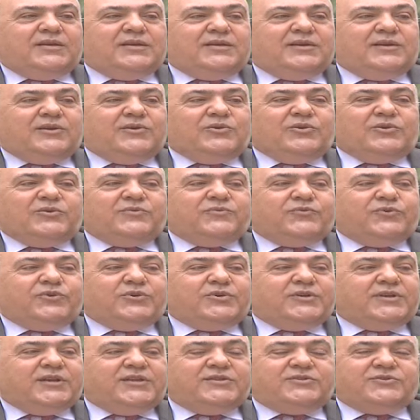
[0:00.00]
uh, look
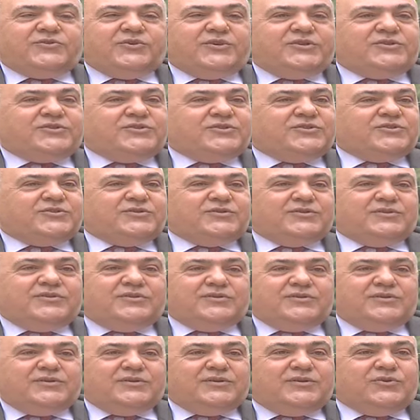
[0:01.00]
for get rich
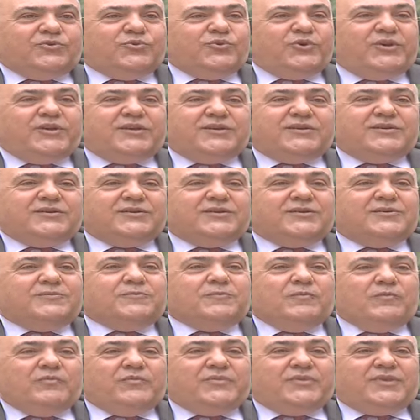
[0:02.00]
quick
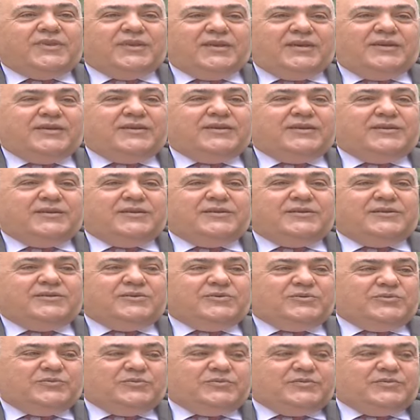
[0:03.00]
uh,